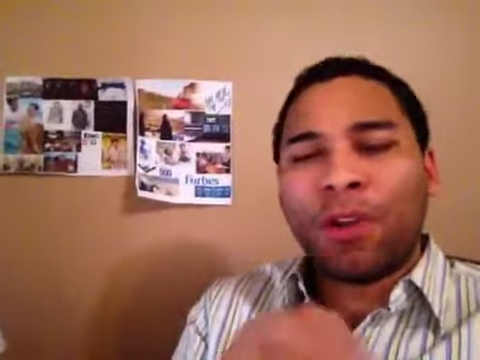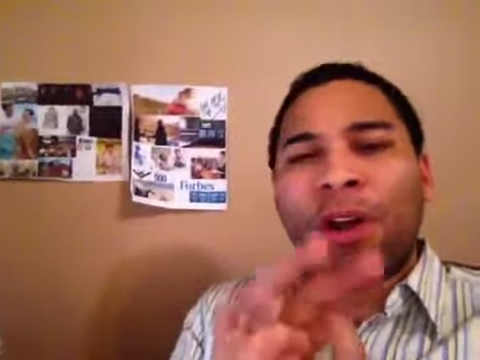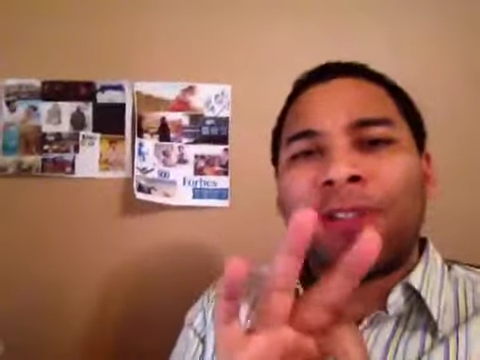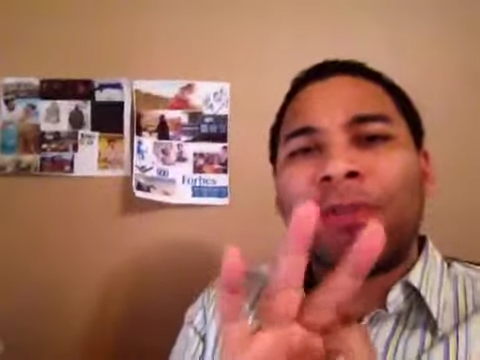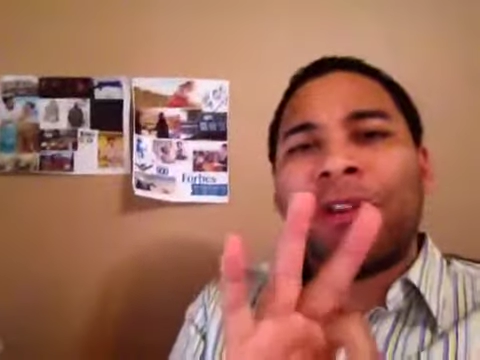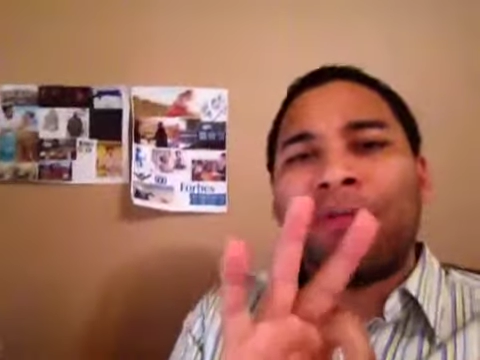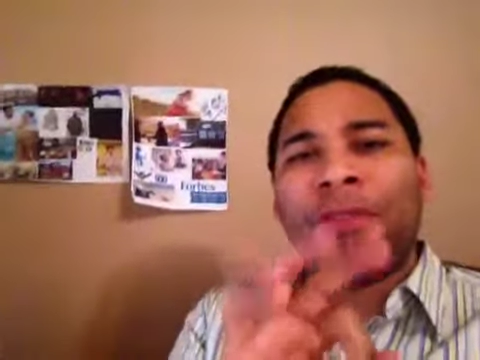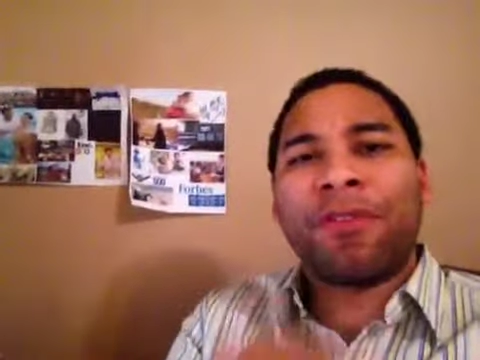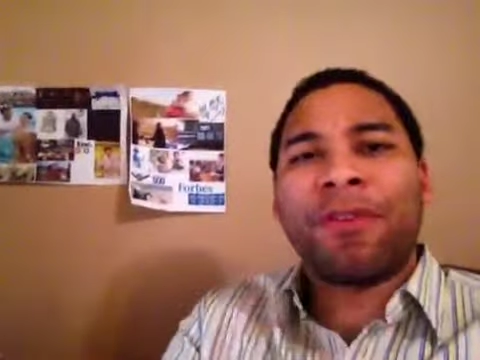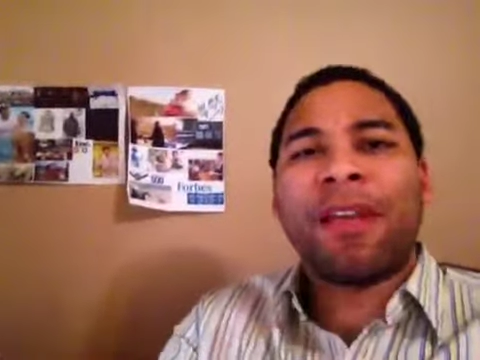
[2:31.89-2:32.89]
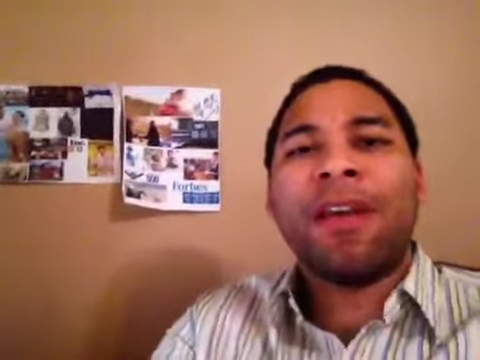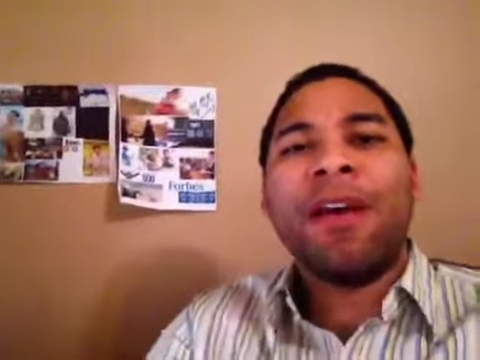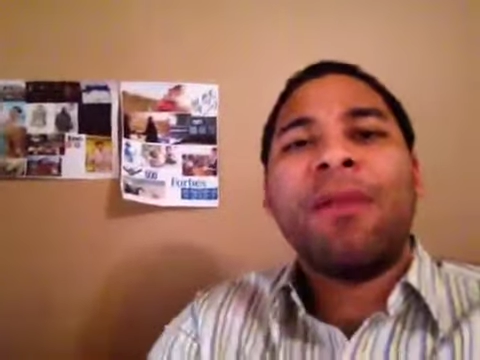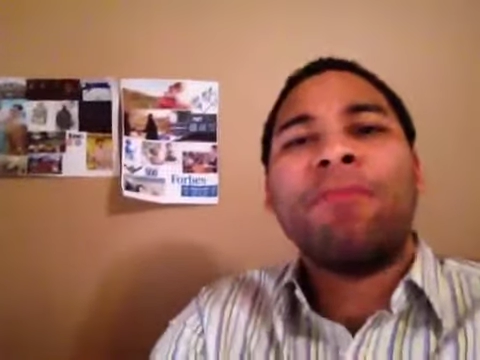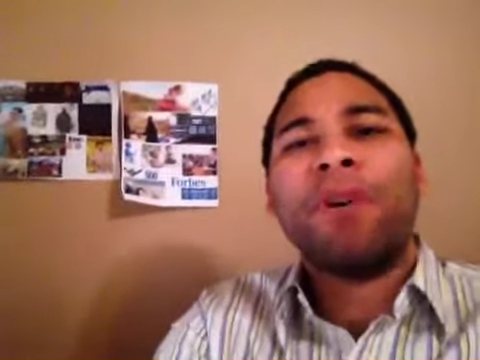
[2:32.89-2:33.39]
Also, number 3,
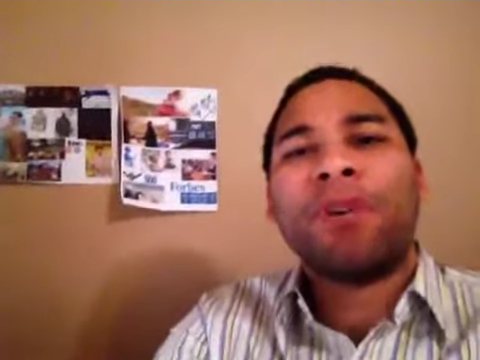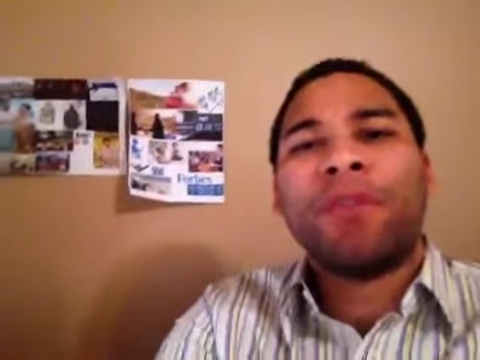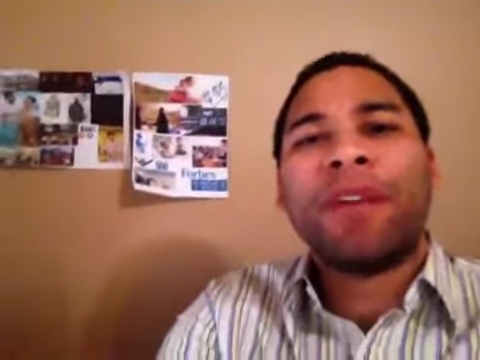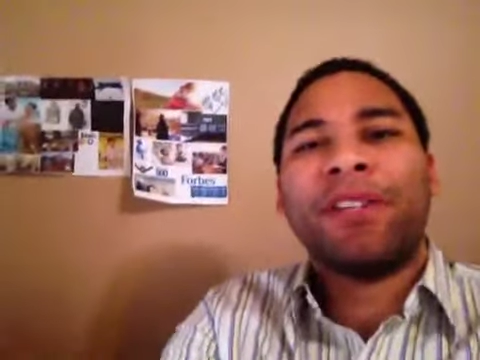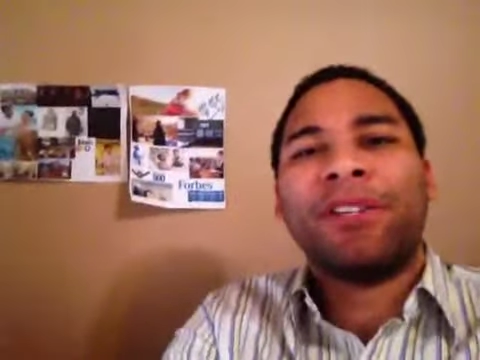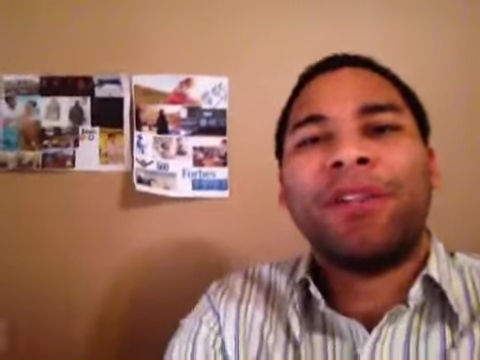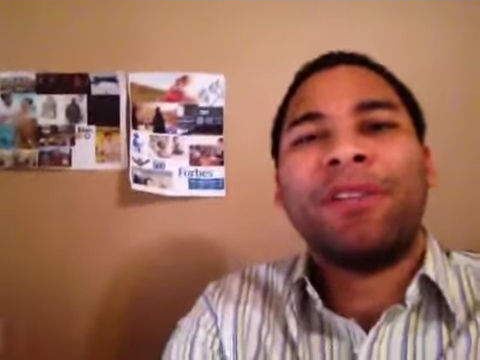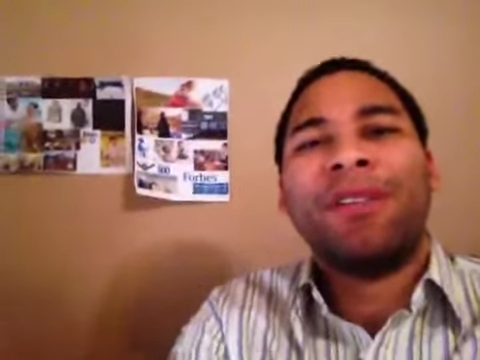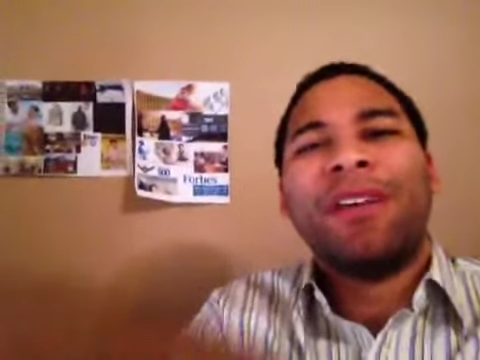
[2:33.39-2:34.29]
motivation.